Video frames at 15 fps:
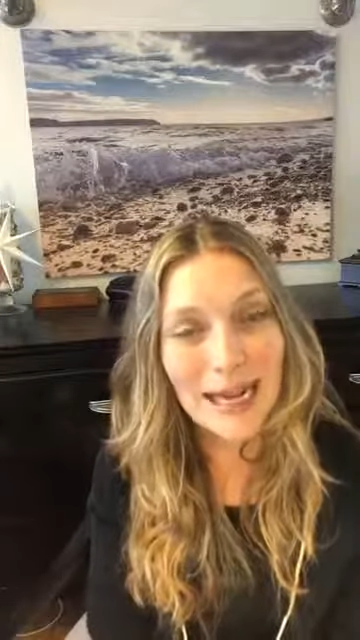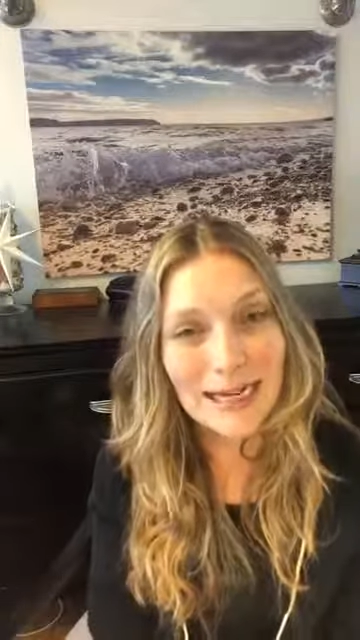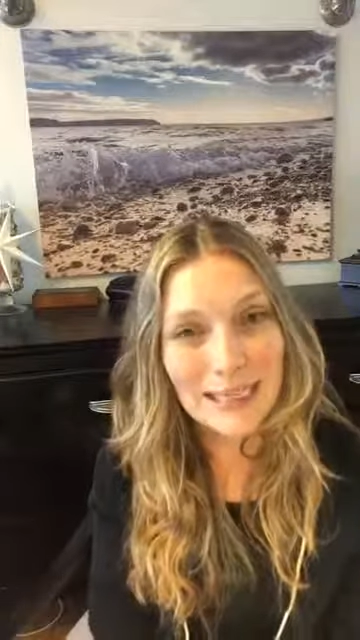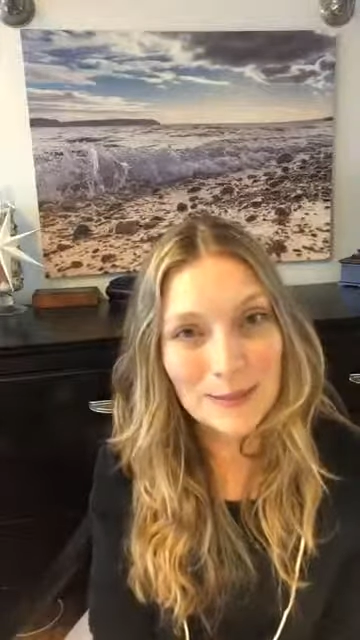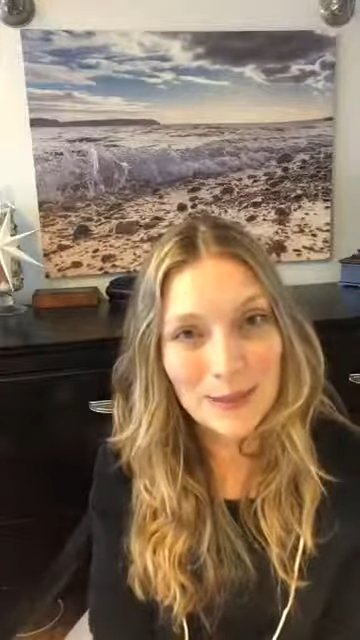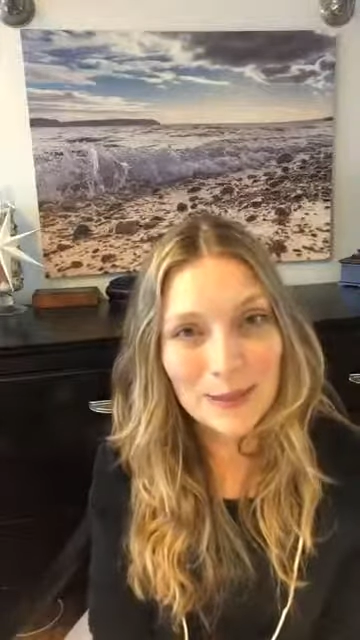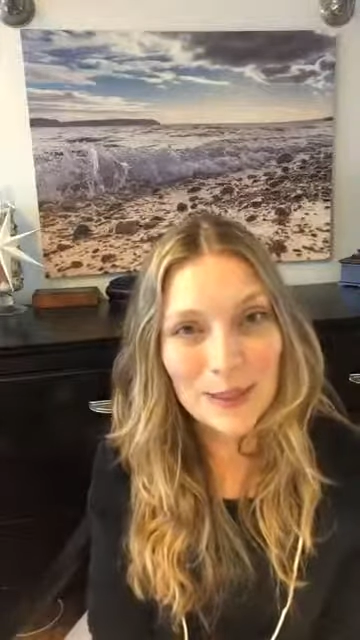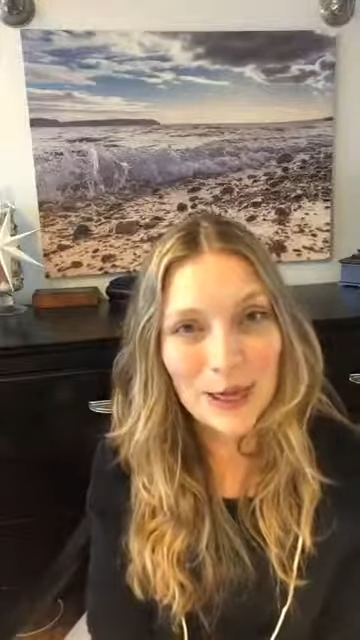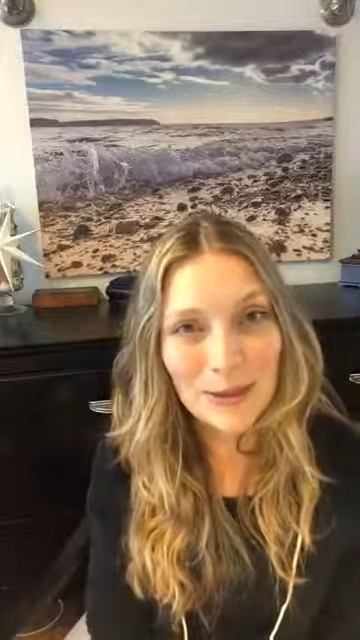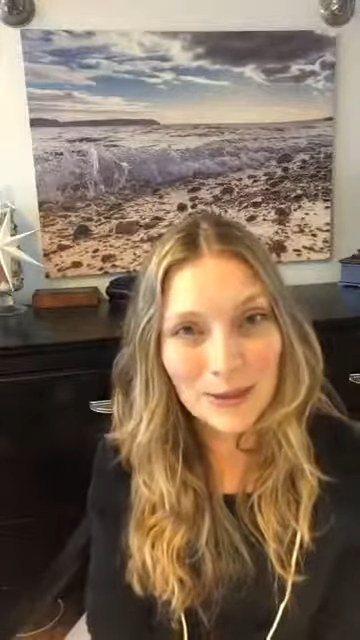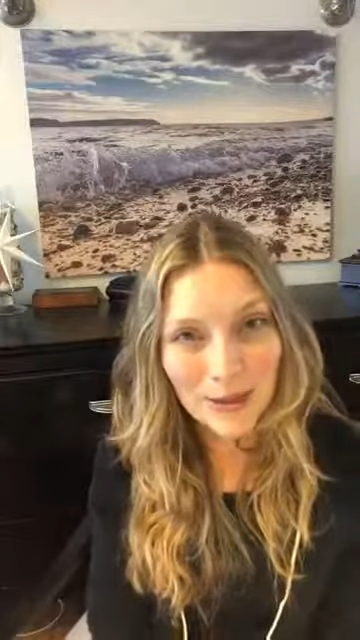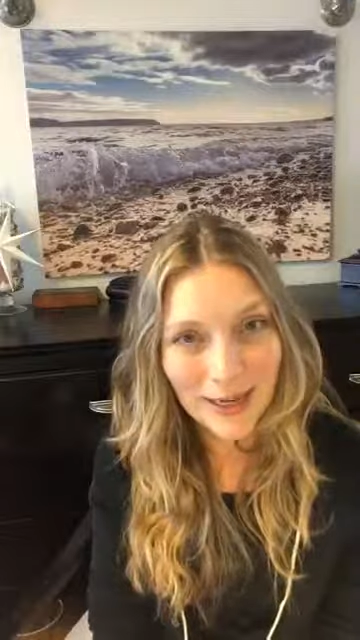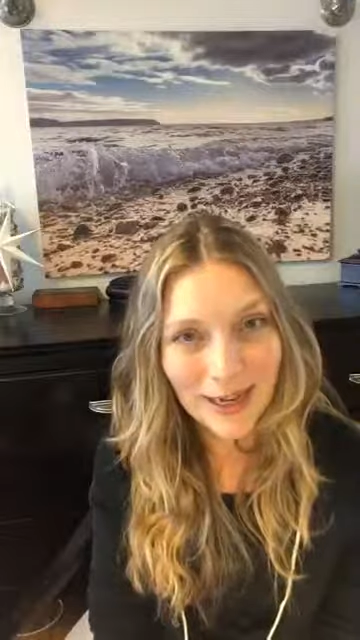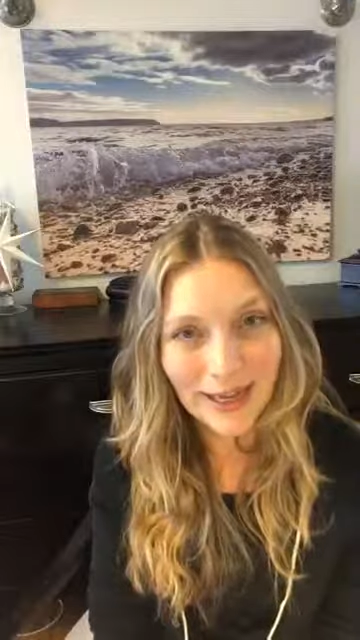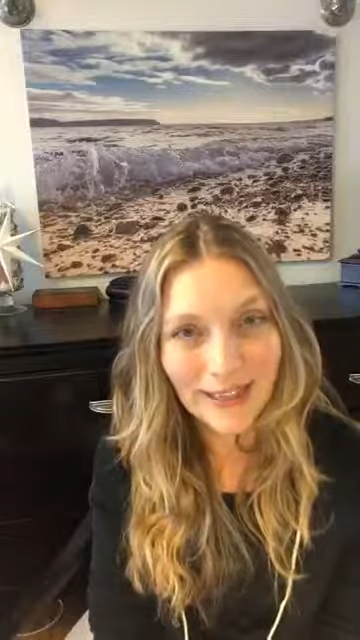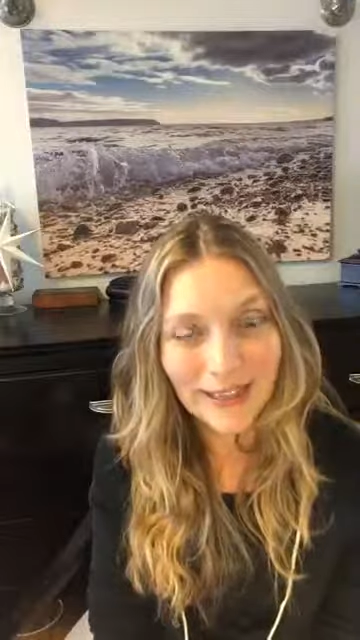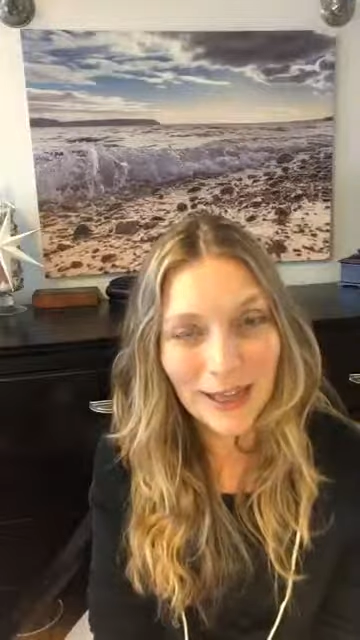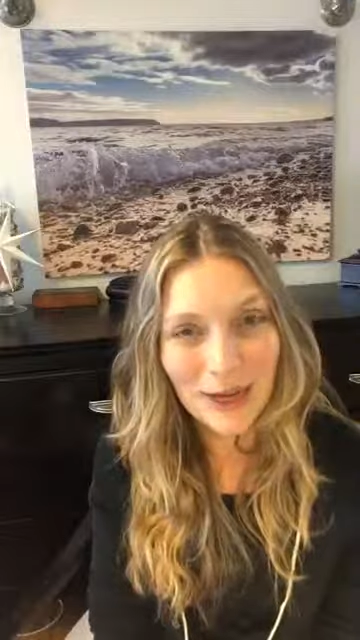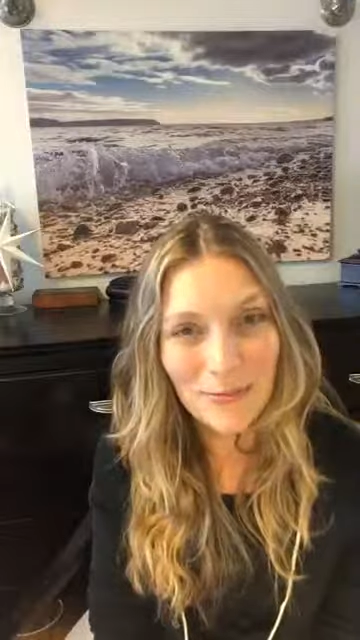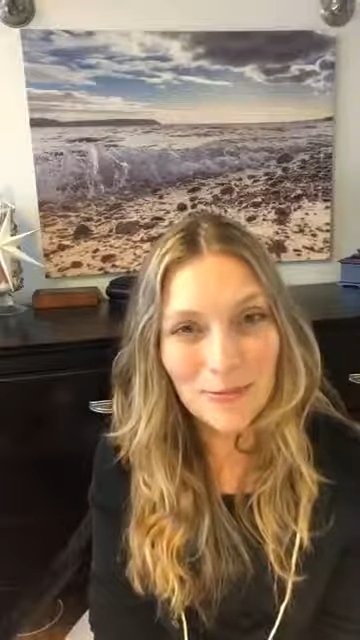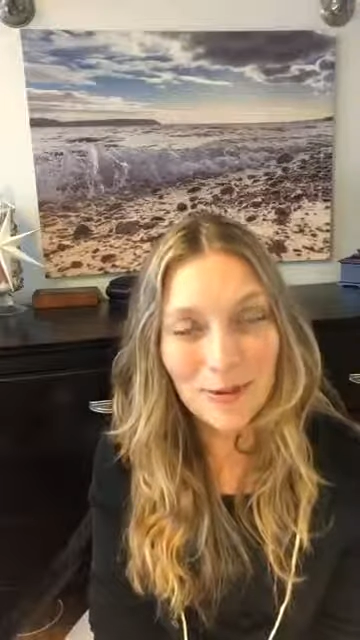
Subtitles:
I Speak Dog Training Club,